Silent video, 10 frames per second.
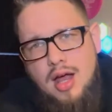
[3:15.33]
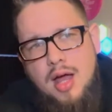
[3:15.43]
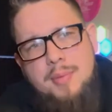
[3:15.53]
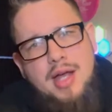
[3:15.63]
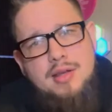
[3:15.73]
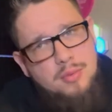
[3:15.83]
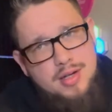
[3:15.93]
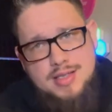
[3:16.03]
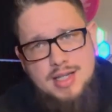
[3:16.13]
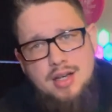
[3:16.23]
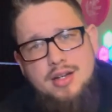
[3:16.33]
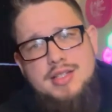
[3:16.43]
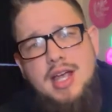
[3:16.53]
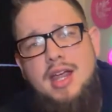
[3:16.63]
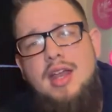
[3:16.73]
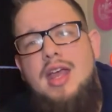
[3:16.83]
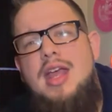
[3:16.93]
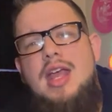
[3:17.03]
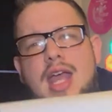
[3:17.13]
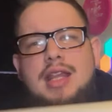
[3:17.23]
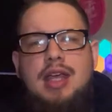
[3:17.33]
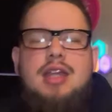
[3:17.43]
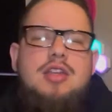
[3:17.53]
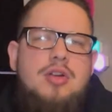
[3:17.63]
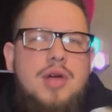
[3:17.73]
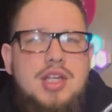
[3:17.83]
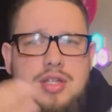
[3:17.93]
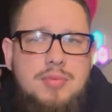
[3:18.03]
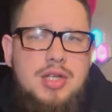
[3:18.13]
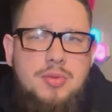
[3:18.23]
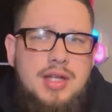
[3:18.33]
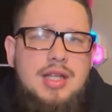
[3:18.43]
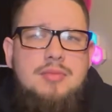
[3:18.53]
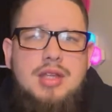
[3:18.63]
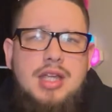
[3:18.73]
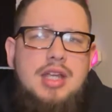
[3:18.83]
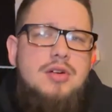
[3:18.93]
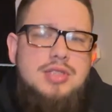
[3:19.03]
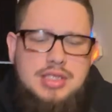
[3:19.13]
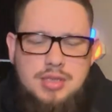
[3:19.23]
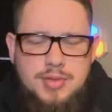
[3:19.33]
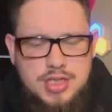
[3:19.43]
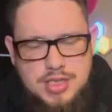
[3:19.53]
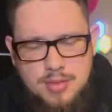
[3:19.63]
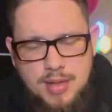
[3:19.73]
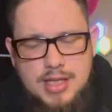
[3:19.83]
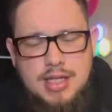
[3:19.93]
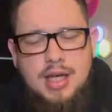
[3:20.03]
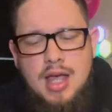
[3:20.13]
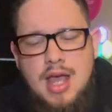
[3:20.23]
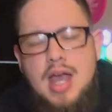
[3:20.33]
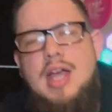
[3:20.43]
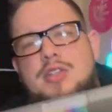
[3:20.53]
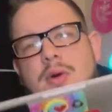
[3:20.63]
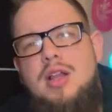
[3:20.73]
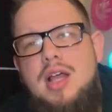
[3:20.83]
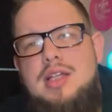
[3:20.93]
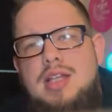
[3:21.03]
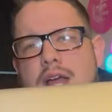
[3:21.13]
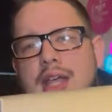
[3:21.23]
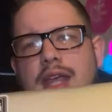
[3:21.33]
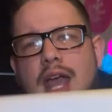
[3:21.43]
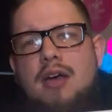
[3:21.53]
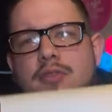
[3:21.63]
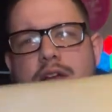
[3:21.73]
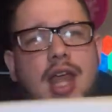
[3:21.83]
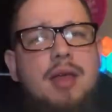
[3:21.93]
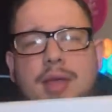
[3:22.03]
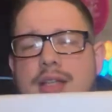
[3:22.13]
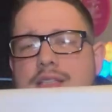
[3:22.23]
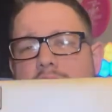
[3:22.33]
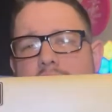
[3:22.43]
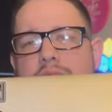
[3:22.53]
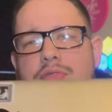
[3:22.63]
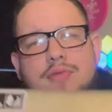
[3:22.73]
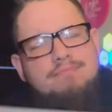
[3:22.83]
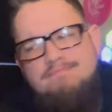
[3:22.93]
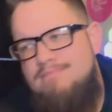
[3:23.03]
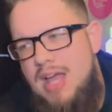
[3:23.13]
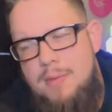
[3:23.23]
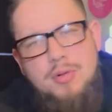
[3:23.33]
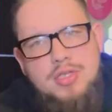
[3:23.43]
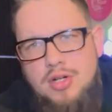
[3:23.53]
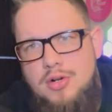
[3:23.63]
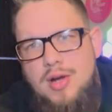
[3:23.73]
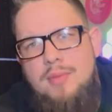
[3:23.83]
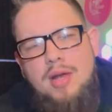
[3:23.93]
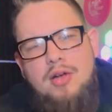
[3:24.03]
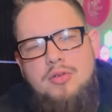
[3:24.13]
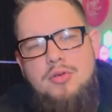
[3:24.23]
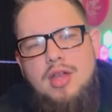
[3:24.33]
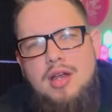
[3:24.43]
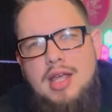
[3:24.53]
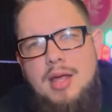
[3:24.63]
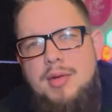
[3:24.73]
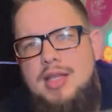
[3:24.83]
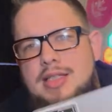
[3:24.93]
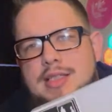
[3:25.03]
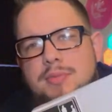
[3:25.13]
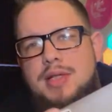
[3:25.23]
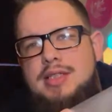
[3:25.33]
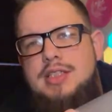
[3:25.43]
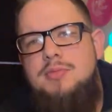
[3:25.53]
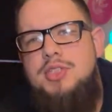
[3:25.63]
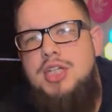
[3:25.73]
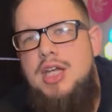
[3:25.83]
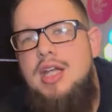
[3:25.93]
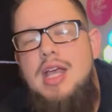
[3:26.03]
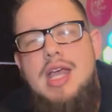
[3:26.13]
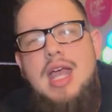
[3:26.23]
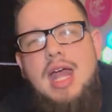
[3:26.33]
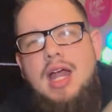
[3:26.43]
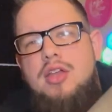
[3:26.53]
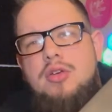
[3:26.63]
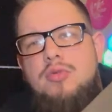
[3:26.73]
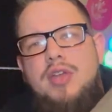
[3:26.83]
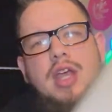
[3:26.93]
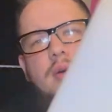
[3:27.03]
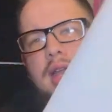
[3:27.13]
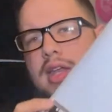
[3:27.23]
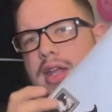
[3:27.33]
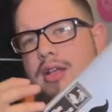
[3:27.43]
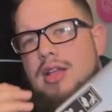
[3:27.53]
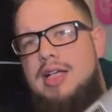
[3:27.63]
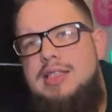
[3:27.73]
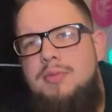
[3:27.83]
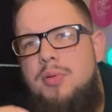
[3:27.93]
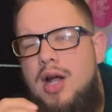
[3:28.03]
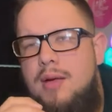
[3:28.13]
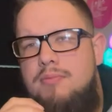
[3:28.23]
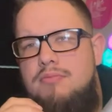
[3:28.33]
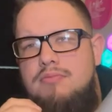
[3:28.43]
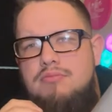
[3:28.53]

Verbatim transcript: iPad that we're going to see here in a second. And the integration between them, the ecosystem is just amazing. As well as like, yeah, for gaming and stuff, MacBooks aren't great, but I don't do a lot of gaming. This is a business machine. And I do video editing, lesson prep,